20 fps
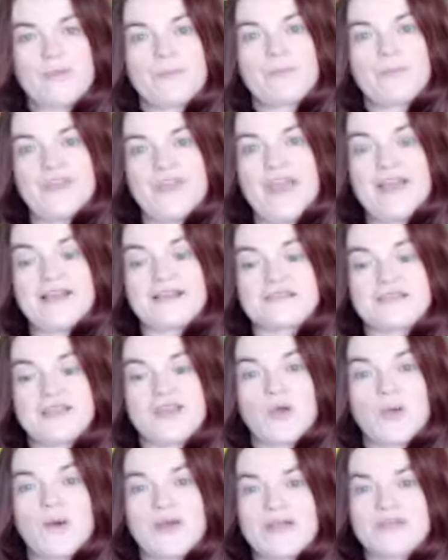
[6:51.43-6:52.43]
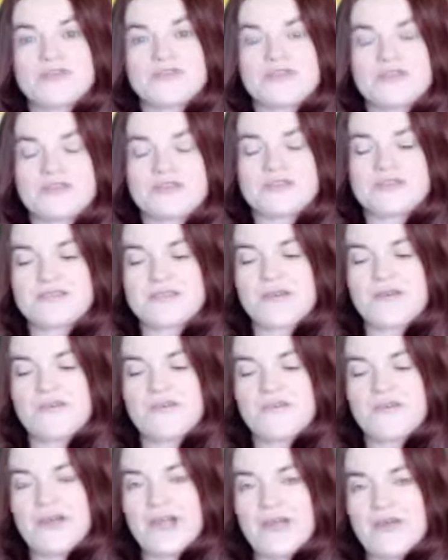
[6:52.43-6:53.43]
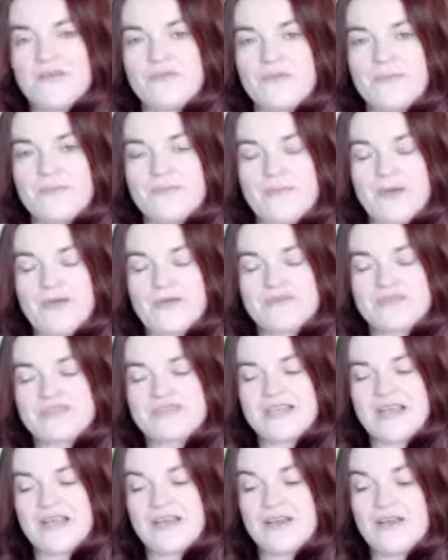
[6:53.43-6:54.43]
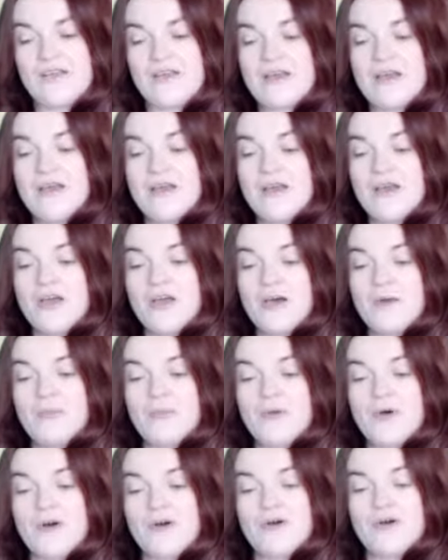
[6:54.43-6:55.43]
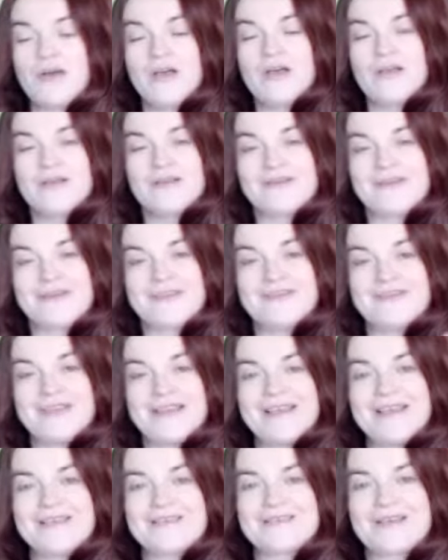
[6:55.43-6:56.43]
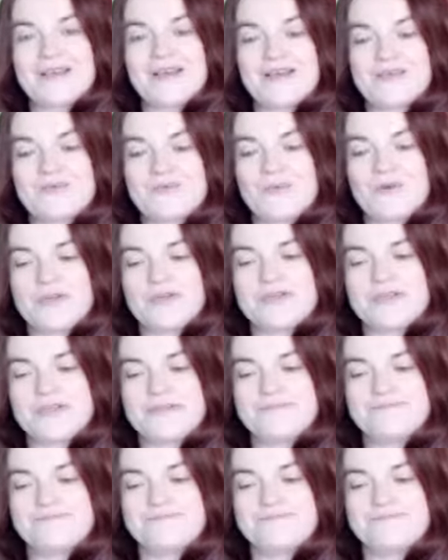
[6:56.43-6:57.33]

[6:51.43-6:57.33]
the essay question itself and how to tackle it. But lift the exact wording.